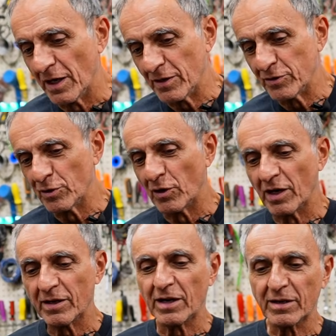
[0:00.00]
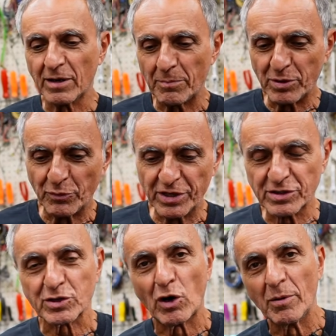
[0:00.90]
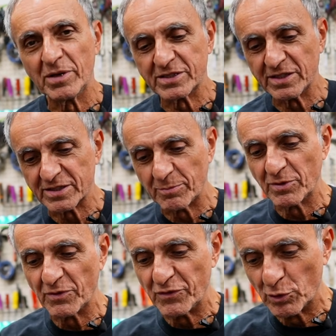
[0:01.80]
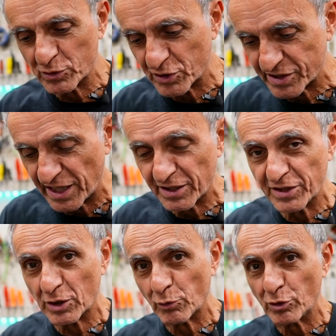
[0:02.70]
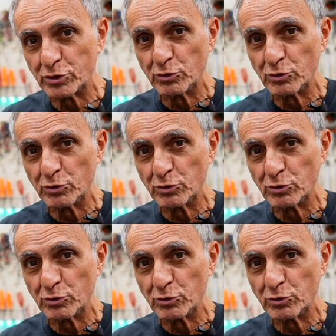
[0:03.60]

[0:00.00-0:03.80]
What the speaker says: And you know, I've been reading the comments and some of the viewers are saying, Nick, why don't you